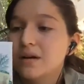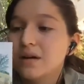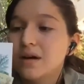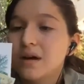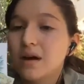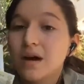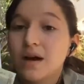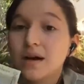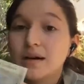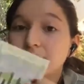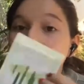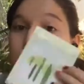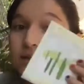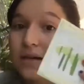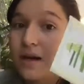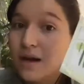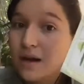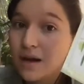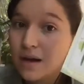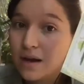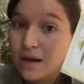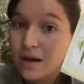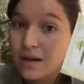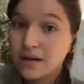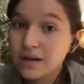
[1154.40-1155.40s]
a
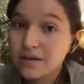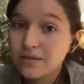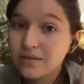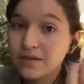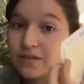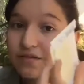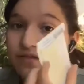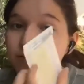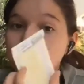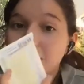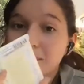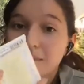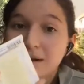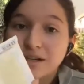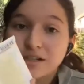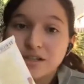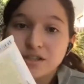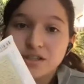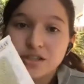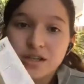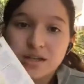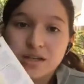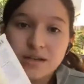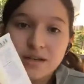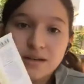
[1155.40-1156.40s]
ton of
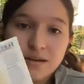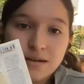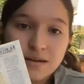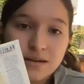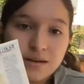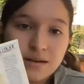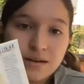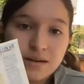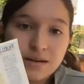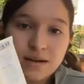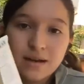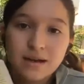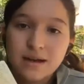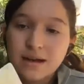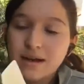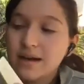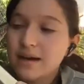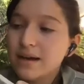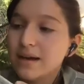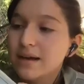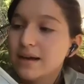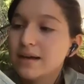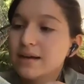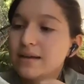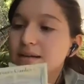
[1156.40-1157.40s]
information,
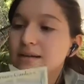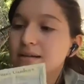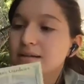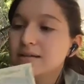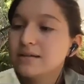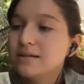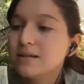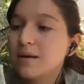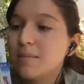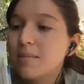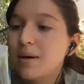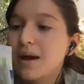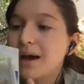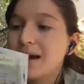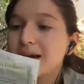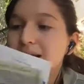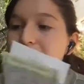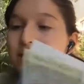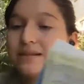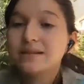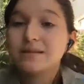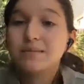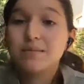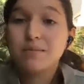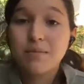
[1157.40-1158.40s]
and some
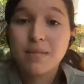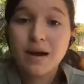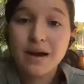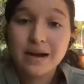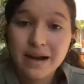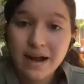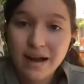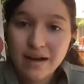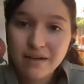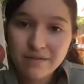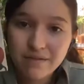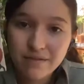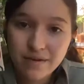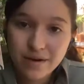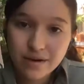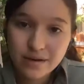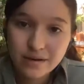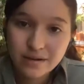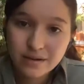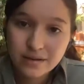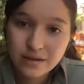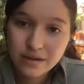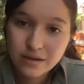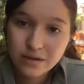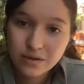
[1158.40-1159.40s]
packets might have very
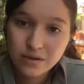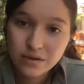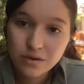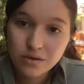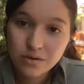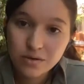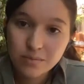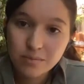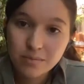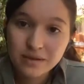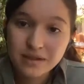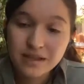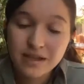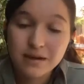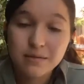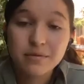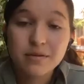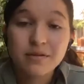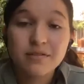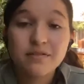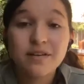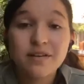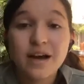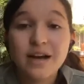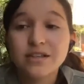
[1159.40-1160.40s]
little, but they
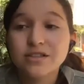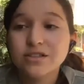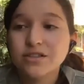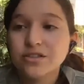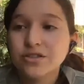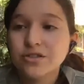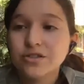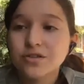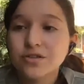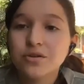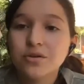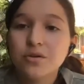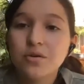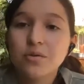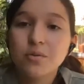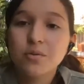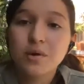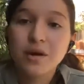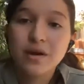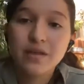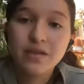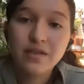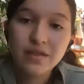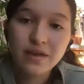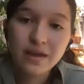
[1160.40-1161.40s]
provide you
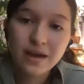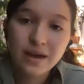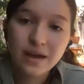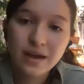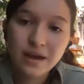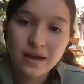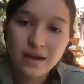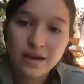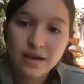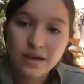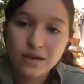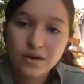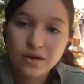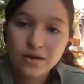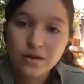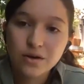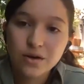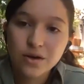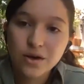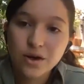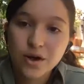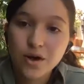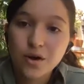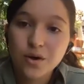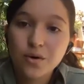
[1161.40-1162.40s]
with a
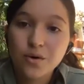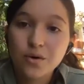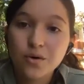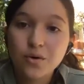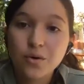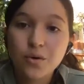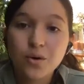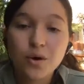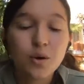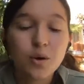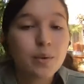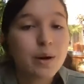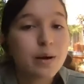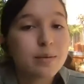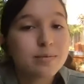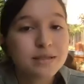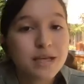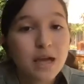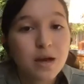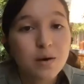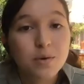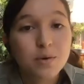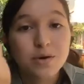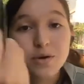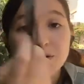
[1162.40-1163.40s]
code or a
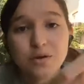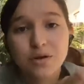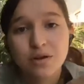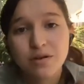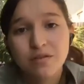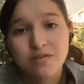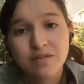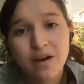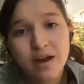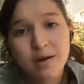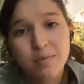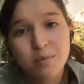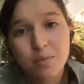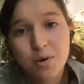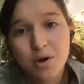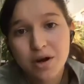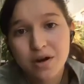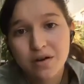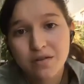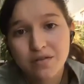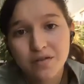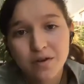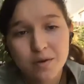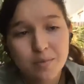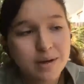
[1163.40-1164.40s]
website where you can find more
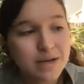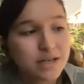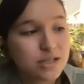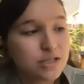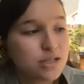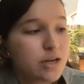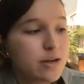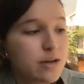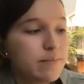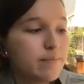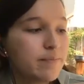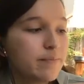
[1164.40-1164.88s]
information.